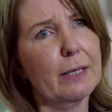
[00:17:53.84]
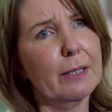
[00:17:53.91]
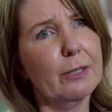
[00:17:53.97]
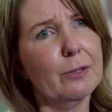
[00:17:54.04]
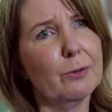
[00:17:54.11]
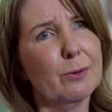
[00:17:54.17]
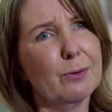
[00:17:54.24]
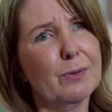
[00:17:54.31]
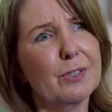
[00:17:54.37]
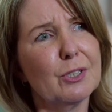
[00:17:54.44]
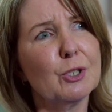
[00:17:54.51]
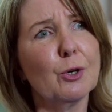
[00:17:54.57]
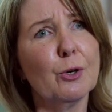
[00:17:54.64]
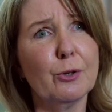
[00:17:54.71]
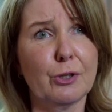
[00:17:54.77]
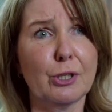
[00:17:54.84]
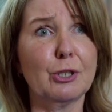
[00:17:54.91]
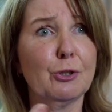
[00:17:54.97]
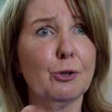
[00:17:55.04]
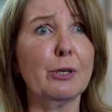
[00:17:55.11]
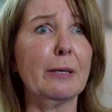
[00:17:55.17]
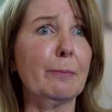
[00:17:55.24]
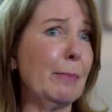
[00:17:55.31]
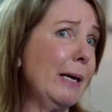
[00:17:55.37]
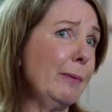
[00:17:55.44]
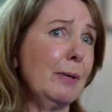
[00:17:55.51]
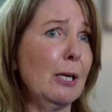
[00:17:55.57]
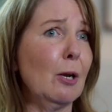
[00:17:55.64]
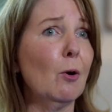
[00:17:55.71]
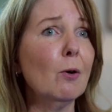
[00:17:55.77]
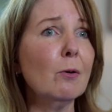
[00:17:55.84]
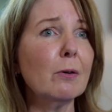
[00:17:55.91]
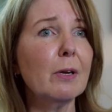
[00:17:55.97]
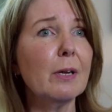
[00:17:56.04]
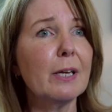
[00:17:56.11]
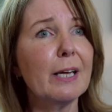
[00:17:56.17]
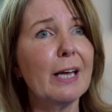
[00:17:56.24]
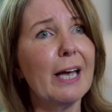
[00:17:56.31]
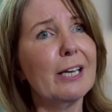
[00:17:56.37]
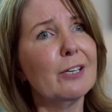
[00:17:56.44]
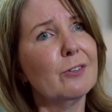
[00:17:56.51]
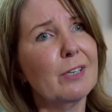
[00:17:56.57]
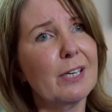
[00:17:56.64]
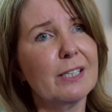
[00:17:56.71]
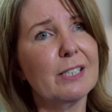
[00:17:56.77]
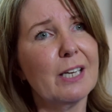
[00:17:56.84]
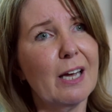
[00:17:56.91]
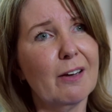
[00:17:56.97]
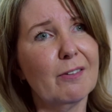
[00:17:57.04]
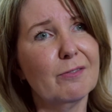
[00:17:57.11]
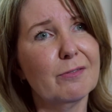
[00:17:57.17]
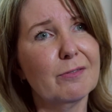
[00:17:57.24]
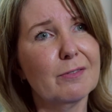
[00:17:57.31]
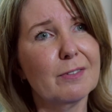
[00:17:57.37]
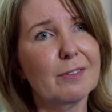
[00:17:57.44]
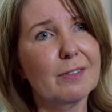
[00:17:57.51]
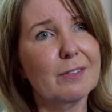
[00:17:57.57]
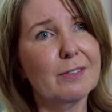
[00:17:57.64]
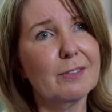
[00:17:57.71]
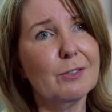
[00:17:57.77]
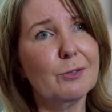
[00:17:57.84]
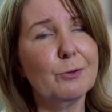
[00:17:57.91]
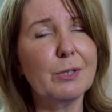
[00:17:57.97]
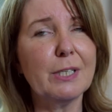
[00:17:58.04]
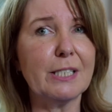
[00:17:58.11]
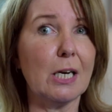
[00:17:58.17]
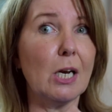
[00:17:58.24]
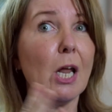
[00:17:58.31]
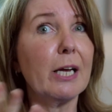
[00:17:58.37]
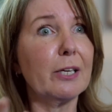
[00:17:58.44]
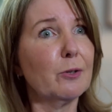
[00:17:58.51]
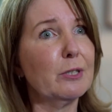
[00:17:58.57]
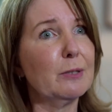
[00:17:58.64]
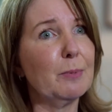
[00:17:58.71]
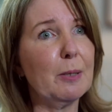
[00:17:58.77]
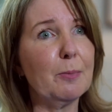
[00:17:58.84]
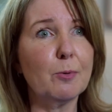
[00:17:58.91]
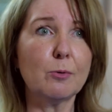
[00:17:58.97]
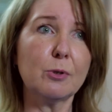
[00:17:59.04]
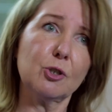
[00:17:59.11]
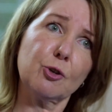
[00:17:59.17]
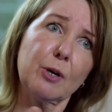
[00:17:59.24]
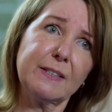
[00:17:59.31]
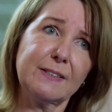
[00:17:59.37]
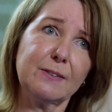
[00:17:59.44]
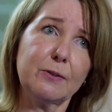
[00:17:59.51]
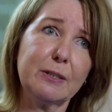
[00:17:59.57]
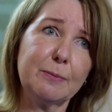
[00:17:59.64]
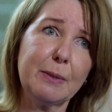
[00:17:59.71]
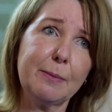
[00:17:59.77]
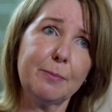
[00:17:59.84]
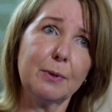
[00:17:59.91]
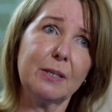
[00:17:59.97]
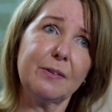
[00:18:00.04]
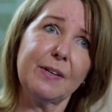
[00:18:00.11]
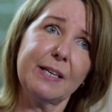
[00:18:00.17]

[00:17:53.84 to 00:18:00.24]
the journey may be long, and you need to like those people and trust those people, and